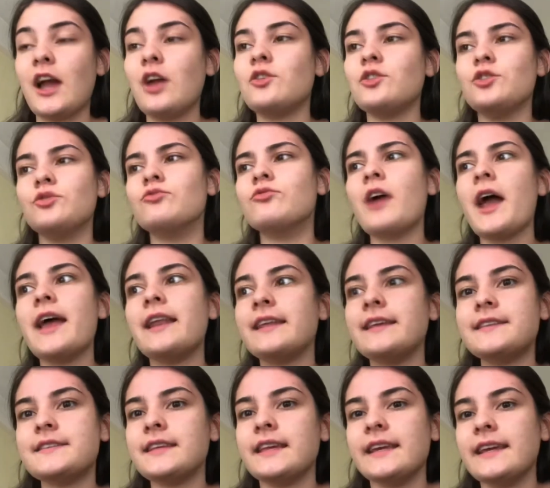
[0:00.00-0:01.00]
You rarely
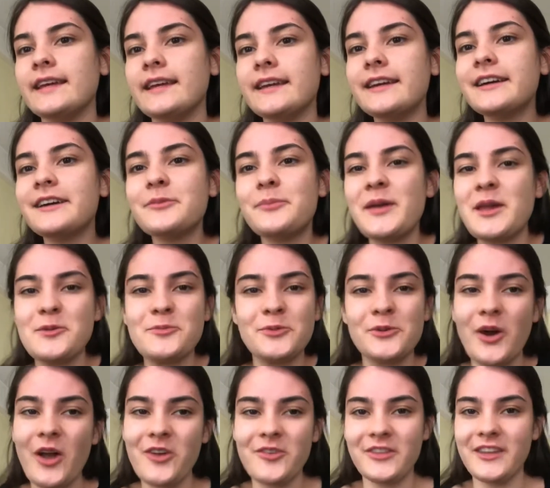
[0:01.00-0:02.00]
see people
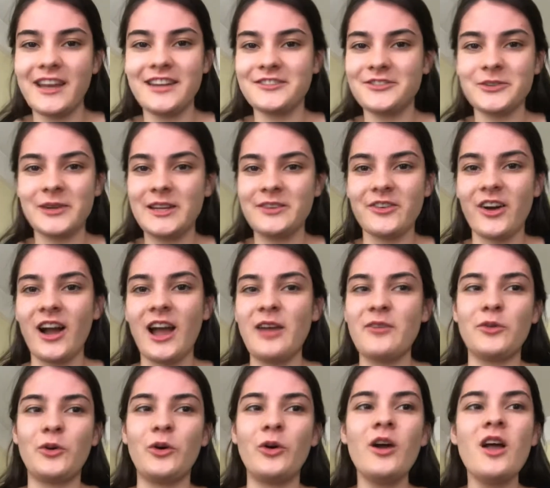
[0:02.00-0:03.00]
over the age of 25
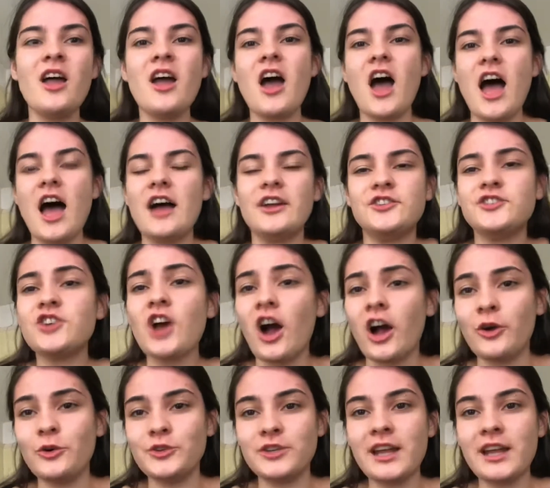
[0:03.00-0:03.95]
or a child.